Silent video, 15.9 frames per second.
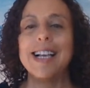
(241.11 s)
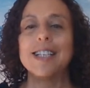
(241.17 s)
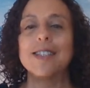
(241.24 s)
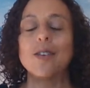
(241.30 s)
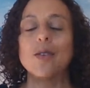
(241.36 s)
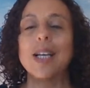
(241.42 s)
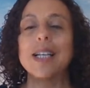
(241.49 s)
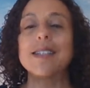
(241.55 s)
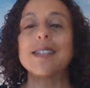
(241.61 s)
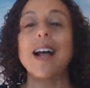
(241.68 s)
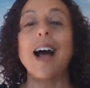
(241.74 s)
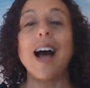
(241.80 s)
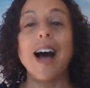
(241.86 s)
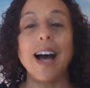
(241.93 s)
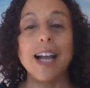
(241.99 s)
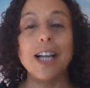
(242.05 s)
So that's a
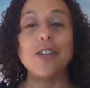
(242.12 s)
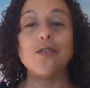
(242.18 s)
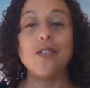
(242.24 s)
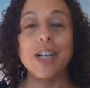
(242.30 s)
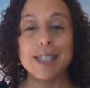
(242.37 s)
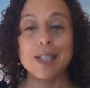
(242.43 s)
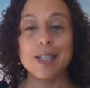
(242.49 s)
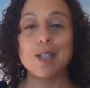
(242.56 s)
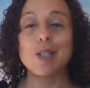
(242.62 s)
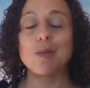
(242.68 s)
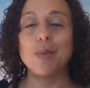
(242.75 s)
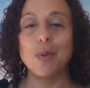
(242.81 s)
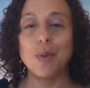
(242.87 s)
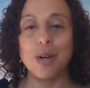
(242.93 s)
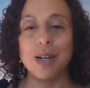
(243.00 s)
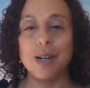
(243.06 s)
high risk
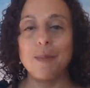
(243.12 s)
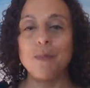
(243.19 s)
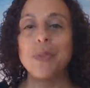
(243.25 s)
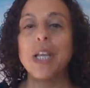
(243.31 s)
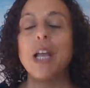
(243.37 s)
sport